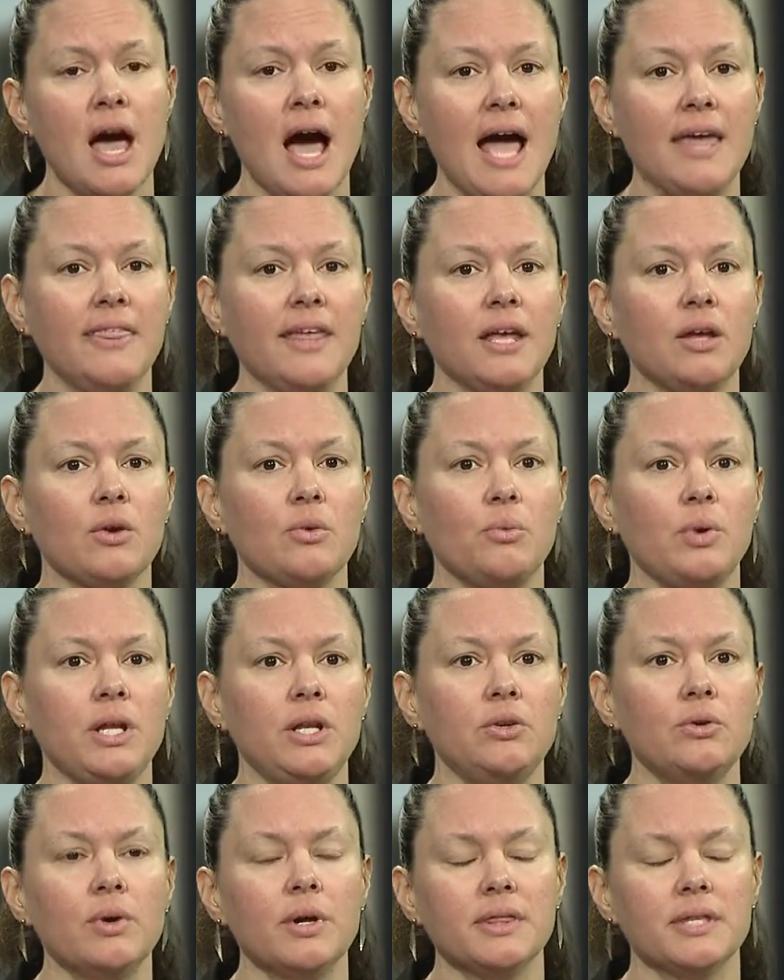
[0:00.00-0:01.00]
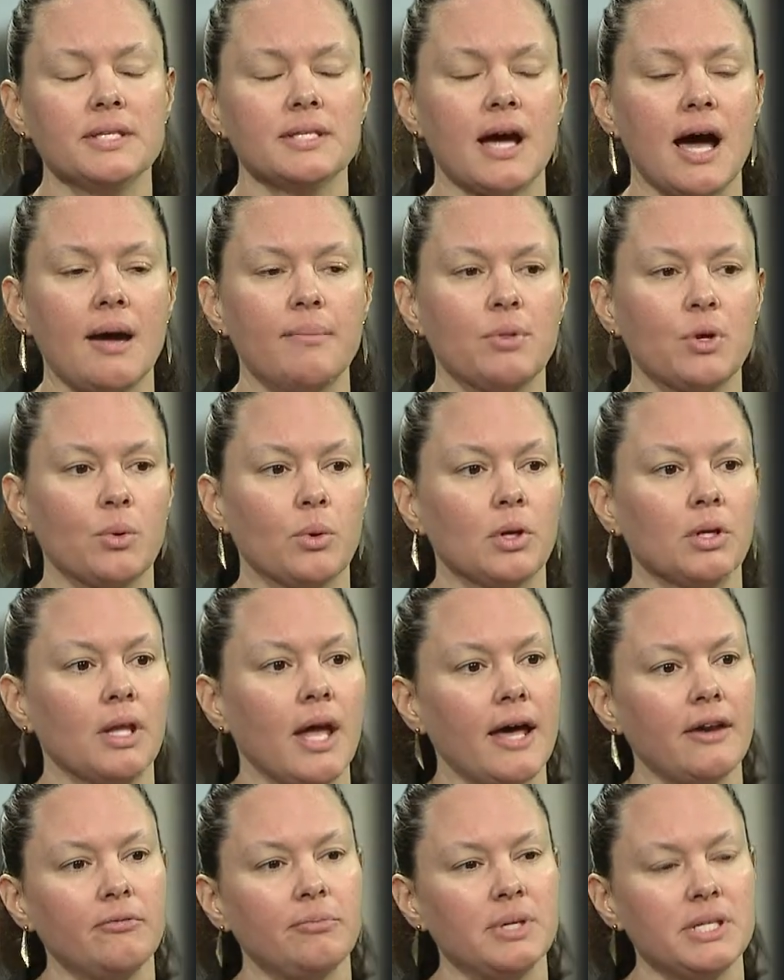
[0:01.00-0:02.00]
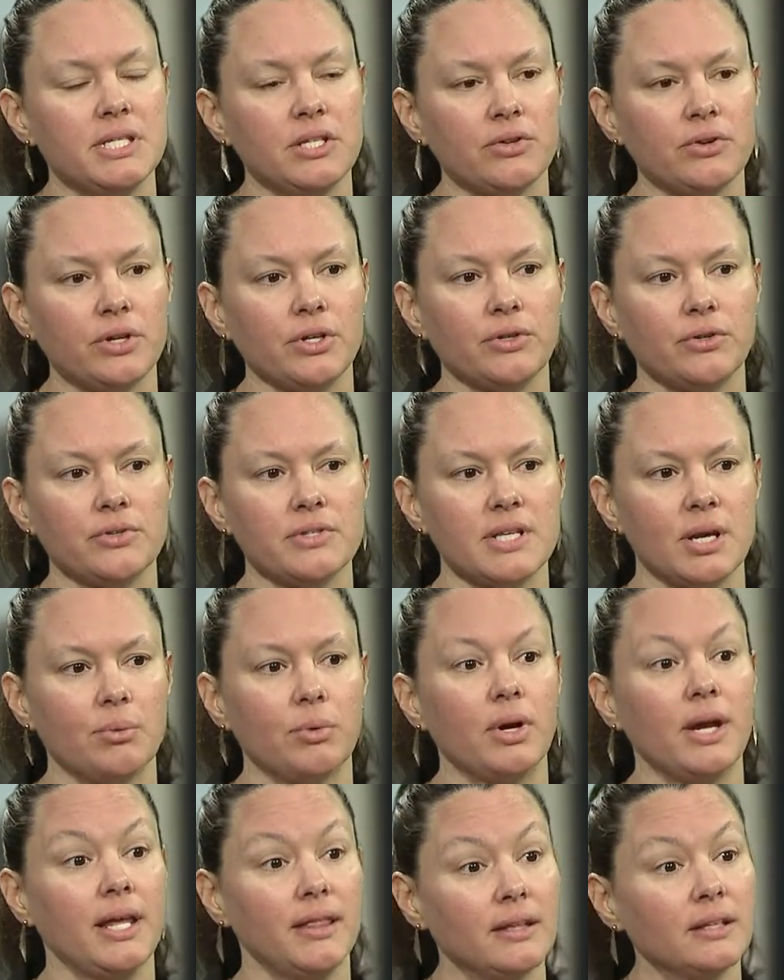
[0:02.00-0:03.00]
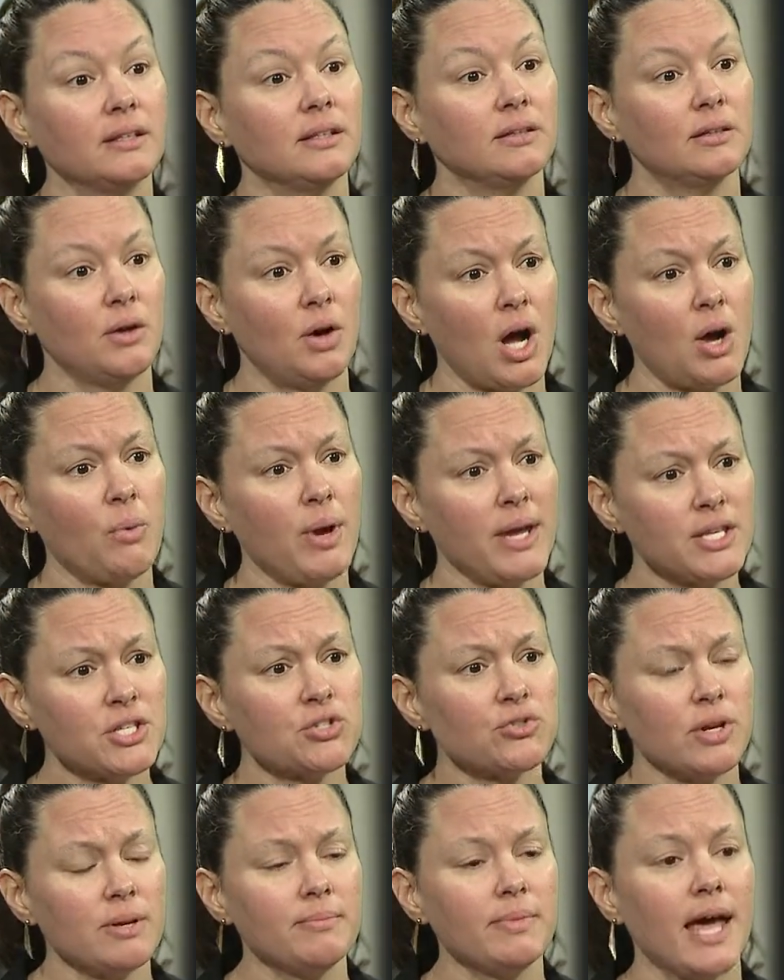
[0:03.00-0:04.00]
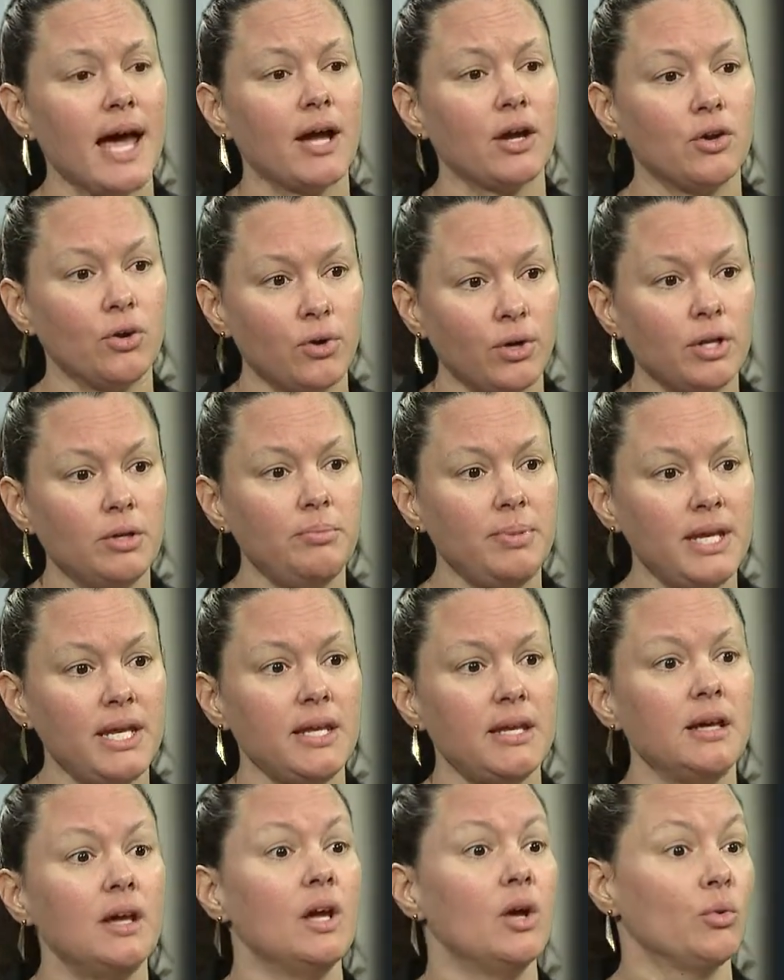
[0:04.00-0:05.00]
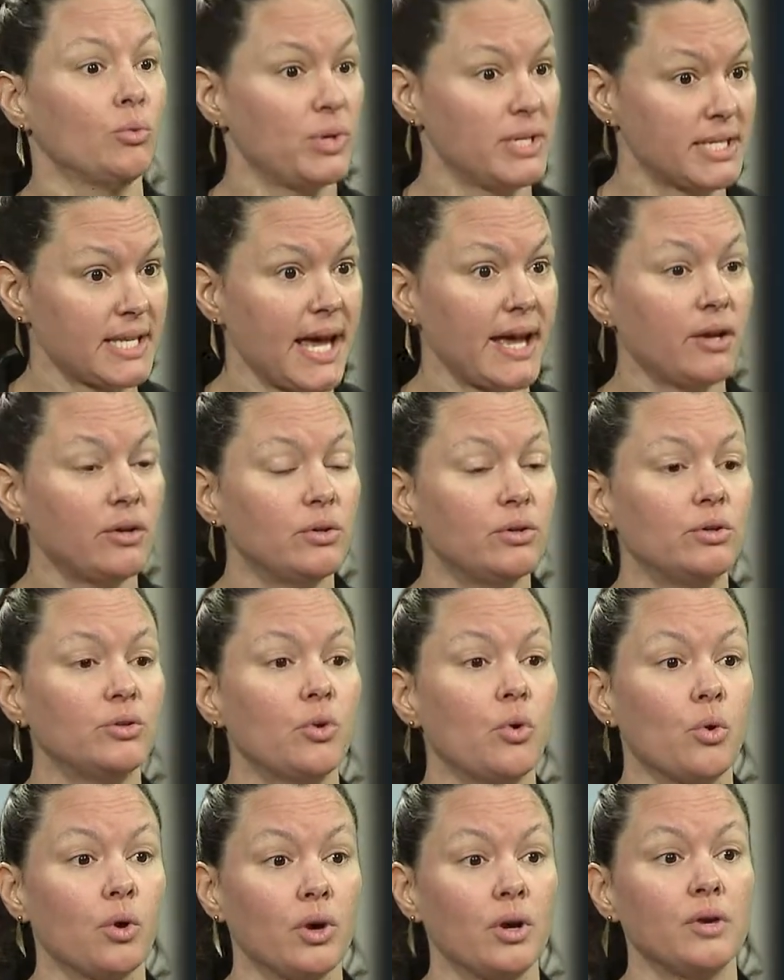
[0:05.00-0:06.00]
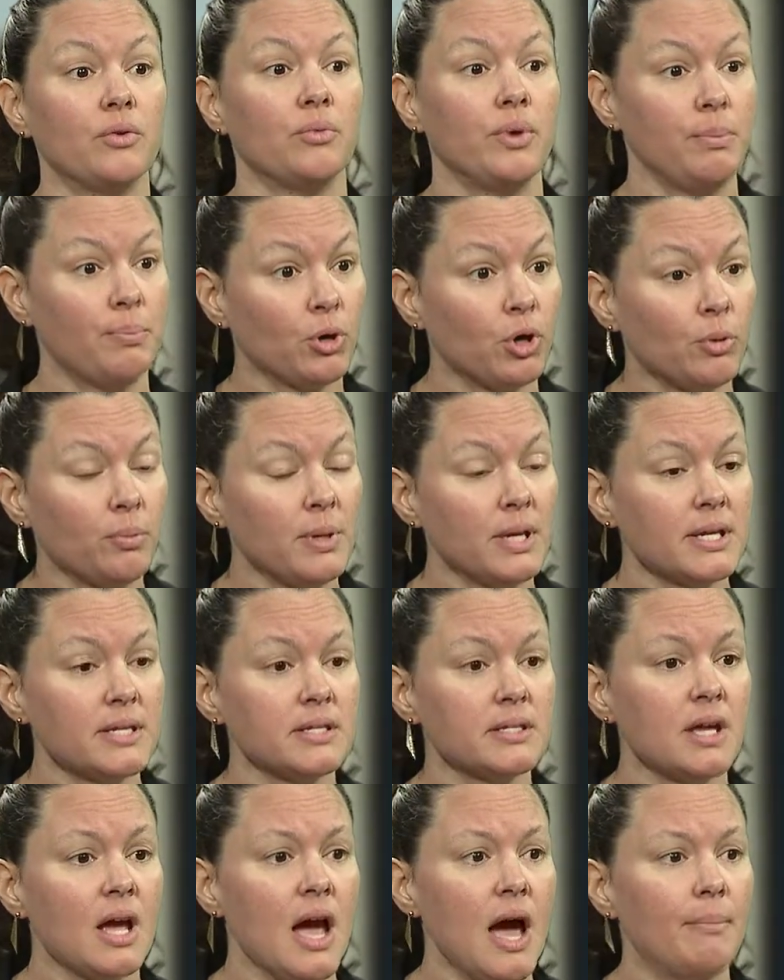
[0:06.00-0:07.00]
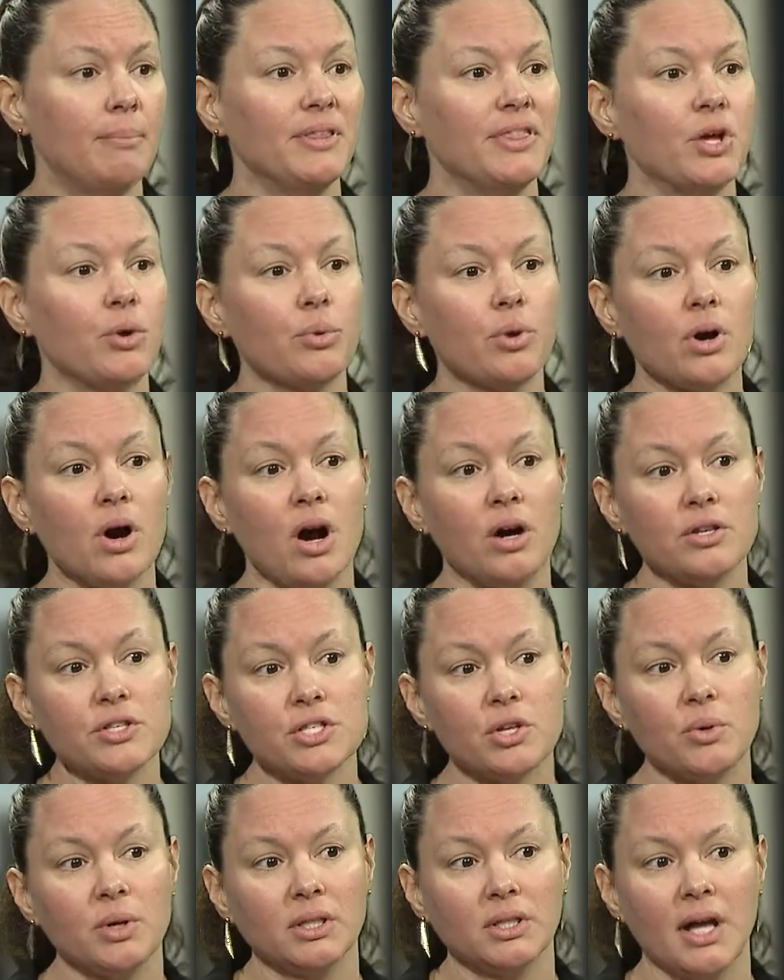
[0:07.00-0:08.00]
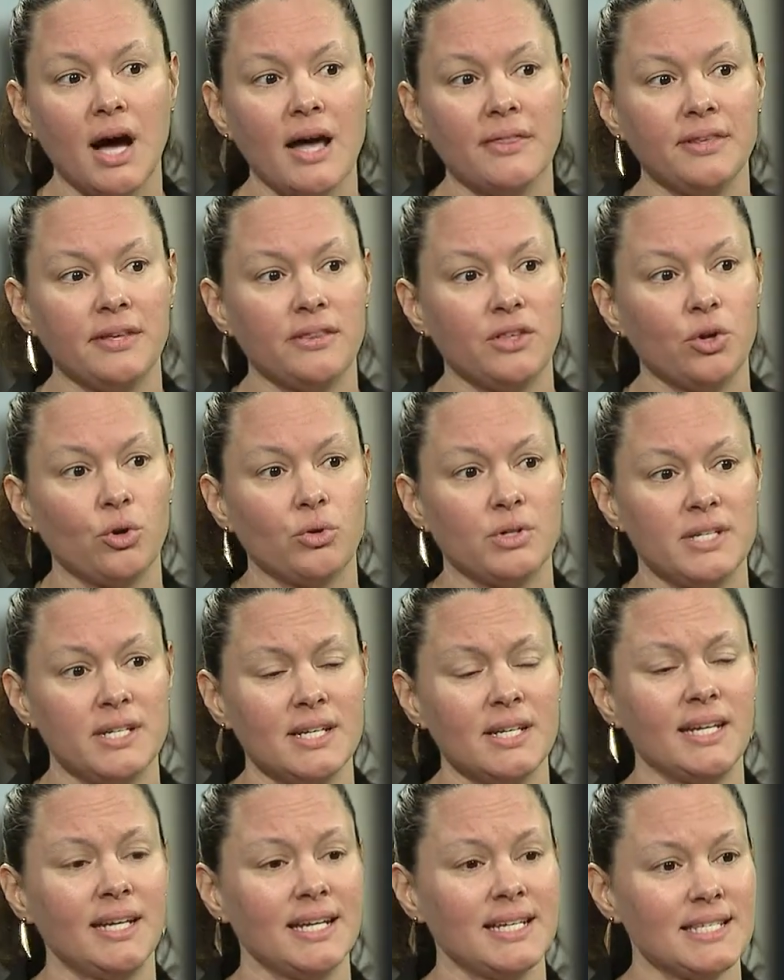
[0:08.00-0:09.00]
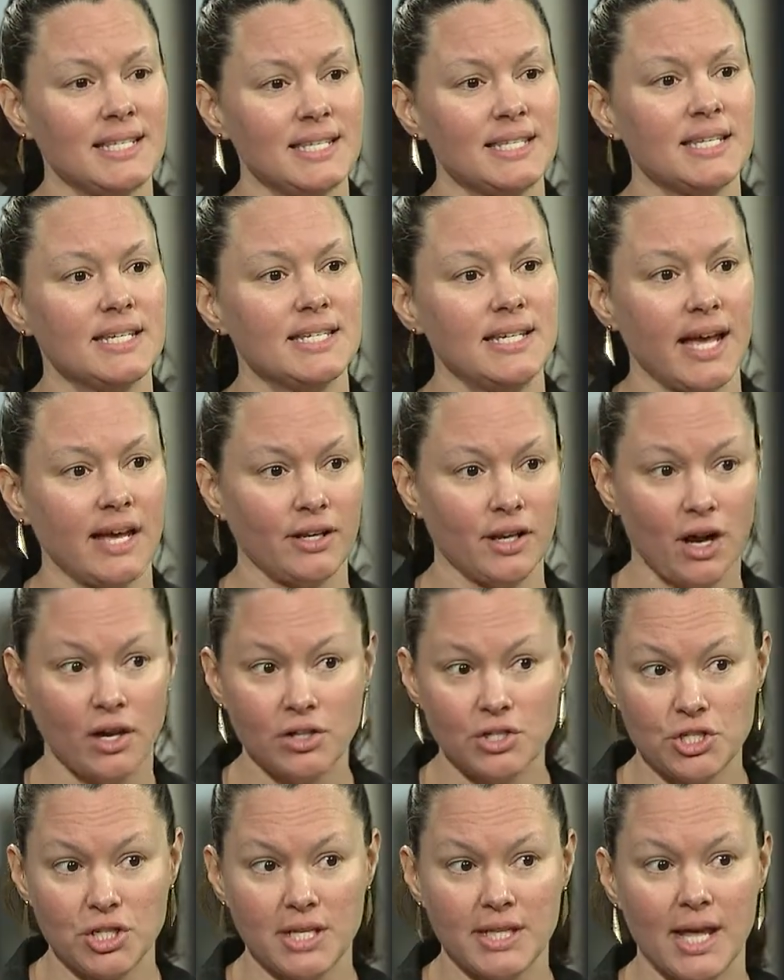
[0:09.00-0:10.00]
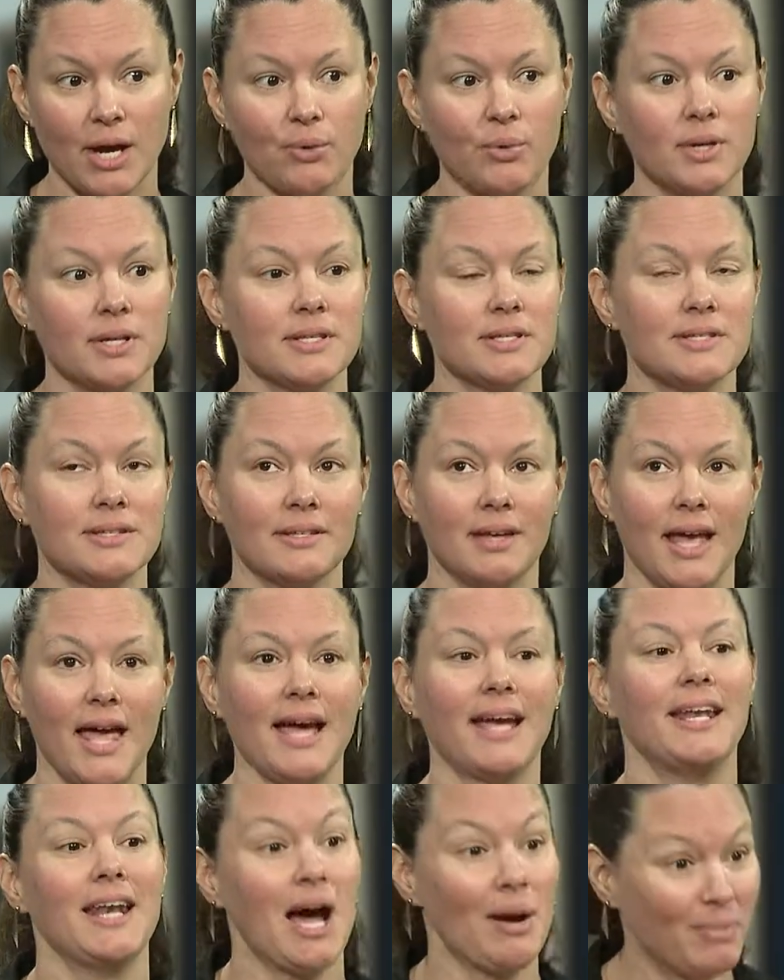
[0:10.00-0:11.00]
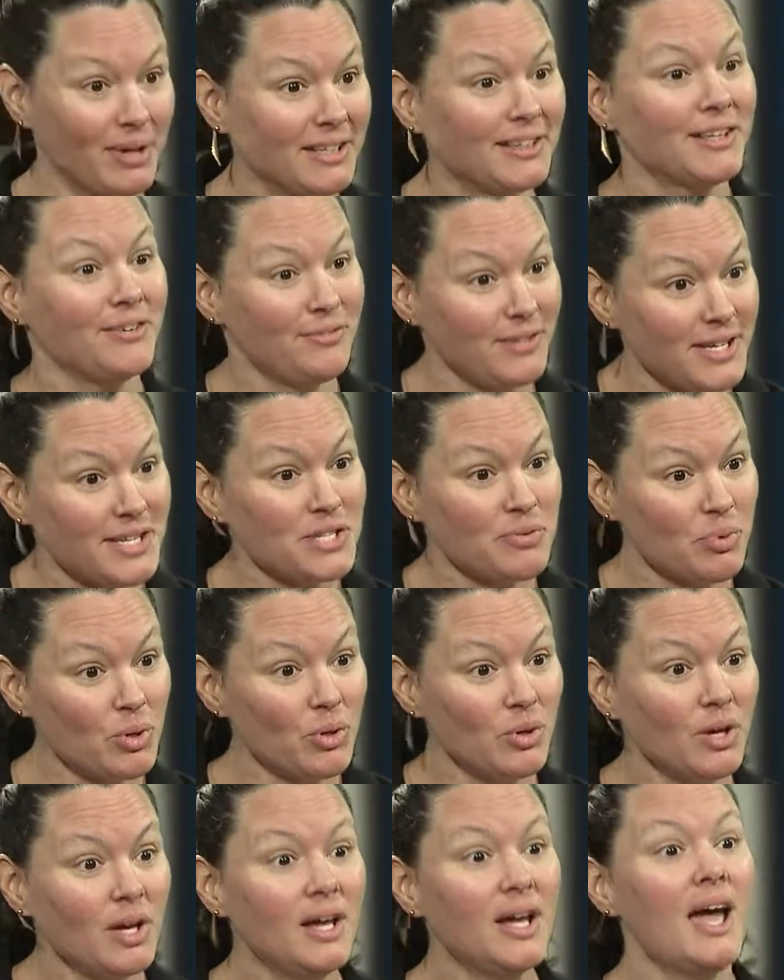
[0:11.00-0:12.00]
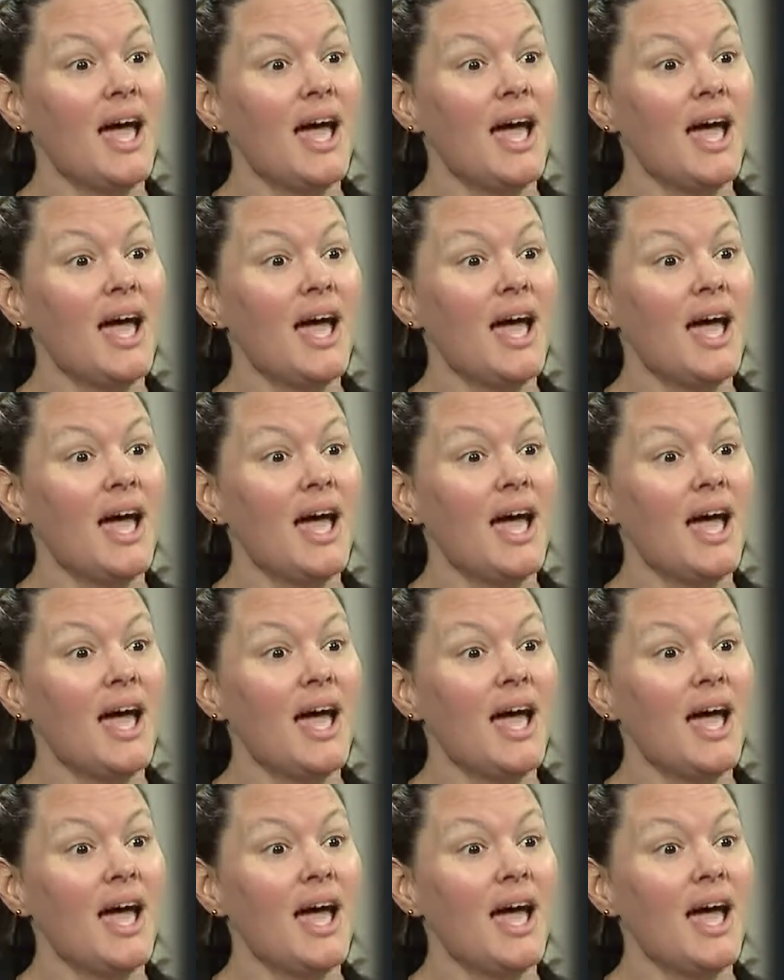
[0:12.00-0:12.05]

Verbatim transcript: I think we knew at the time there were a lot of materials that were in the uh, waste stream that could be recycled or repurposed, but there were also a lot that there didn't exist a technology that was economically feasible,